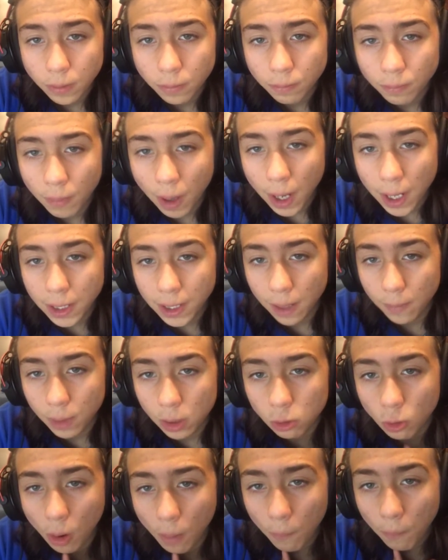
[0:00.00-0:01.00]
My name
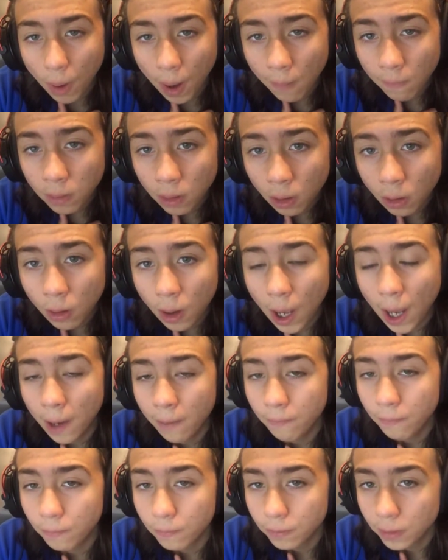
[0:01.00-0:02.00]
is Juan Pablo,
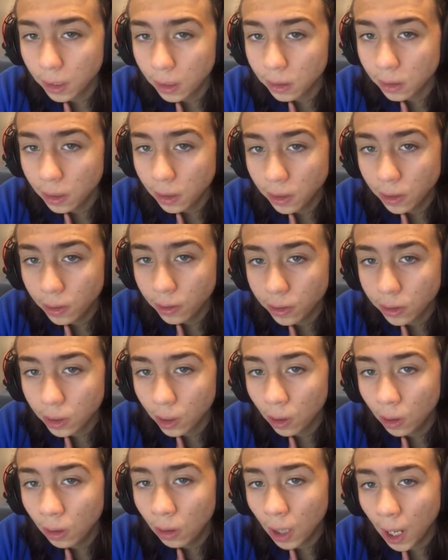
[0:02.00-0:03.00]
I'm 16 years
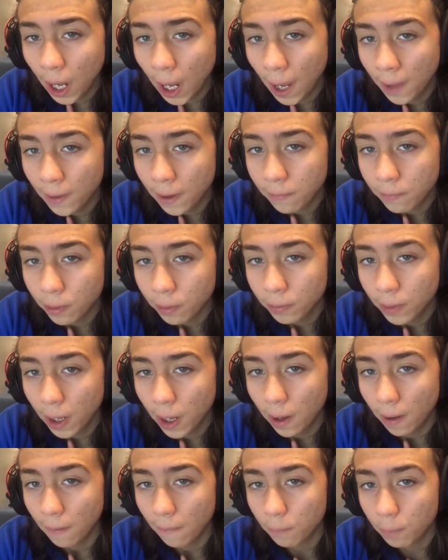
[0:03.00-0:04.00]
old and I'm from
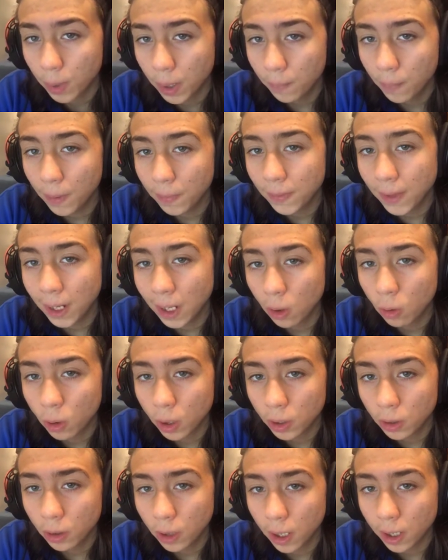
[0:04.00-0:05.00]
the Prepatec
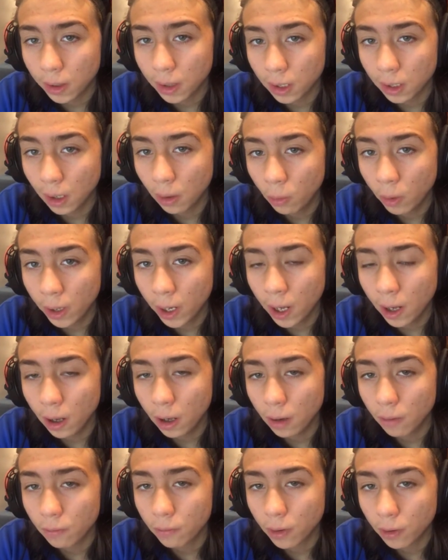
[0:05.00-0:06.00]
Eugenio Gardas de la
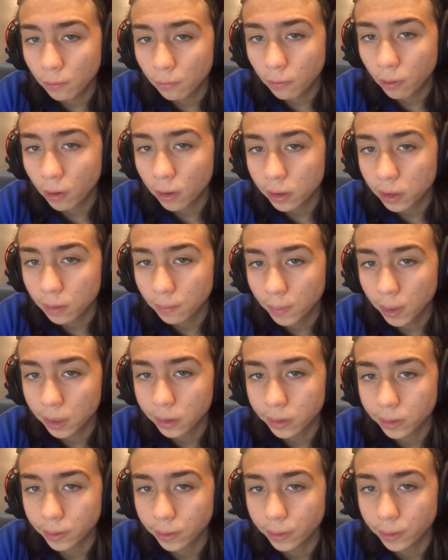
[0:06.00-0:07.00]
Güera from 4th
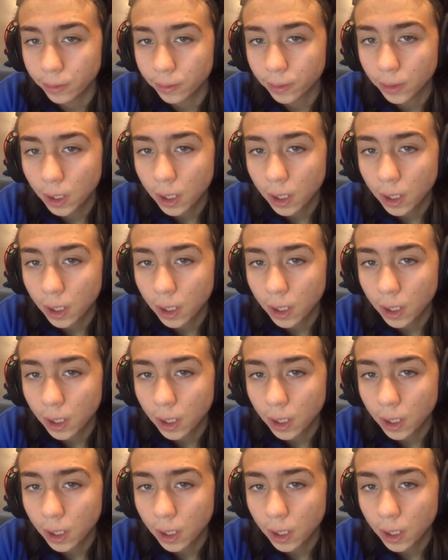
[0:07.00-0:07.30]
semester.